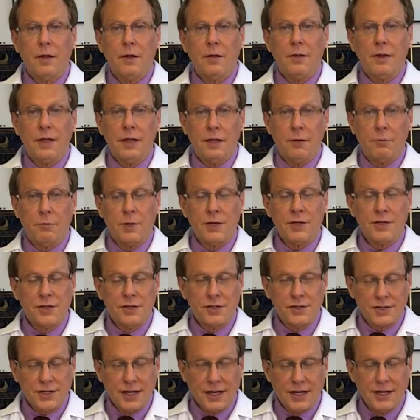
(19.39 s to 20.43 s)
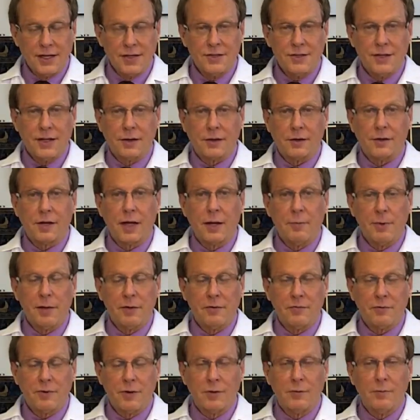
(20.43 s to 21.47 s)
The recent studies that are coming
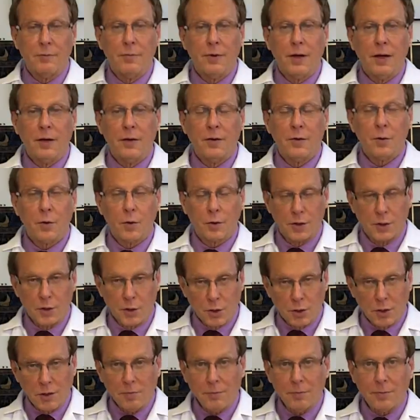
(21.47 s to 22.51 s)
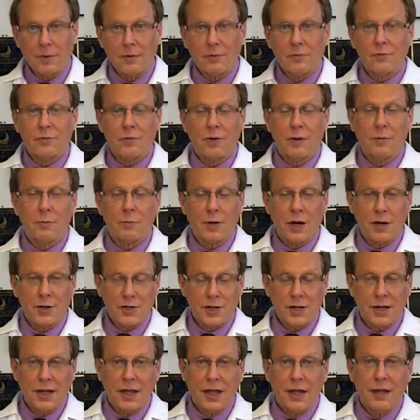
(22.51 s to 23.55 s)
from uh, Northern Europe, from
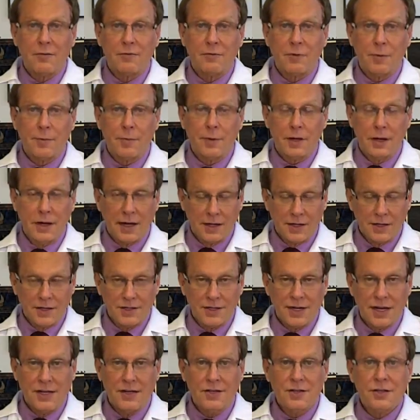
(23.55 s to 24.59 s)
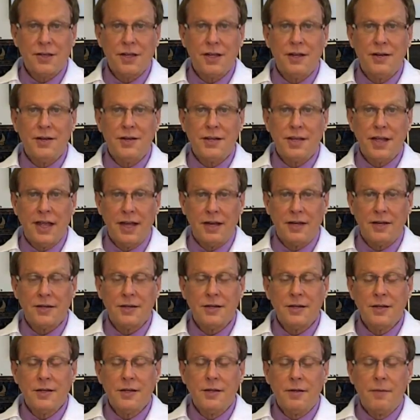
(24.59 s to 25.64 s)
Russia, and from the United States indicate
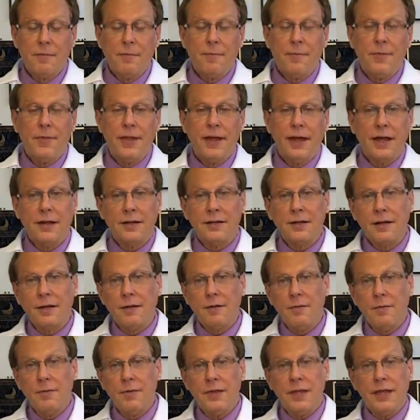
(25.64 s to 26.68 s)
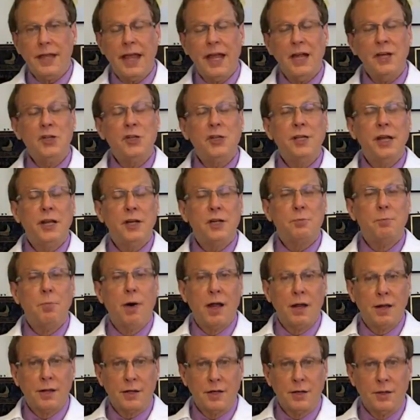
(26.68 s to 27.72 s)
that the H G H
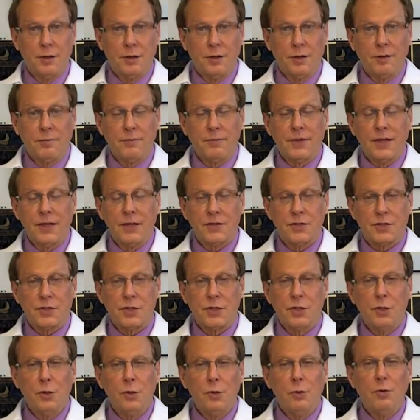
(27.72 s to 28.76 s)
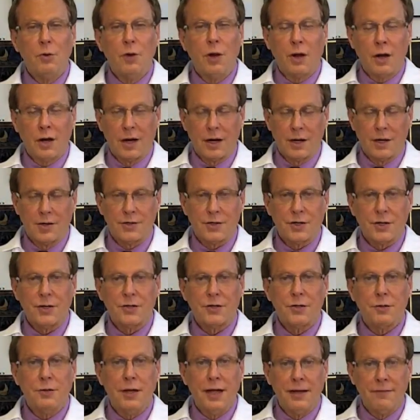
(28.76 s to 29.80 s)
molecule is too large,
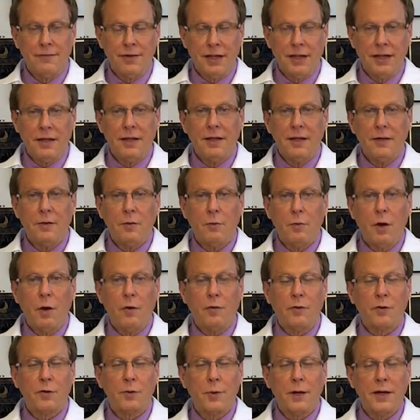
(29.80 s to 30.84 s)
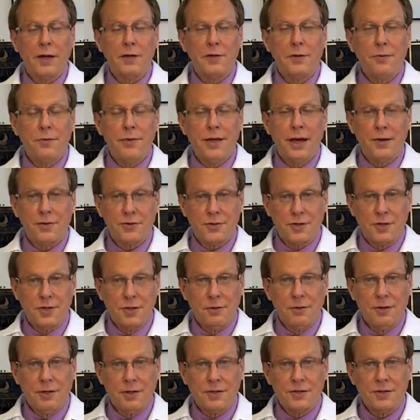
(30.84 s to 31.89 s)
too heavy, over twenty-two thousand
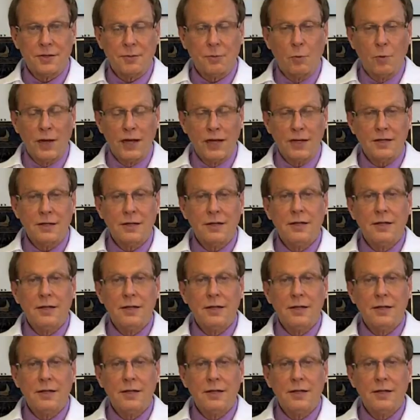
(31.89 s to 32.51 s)
units in weight,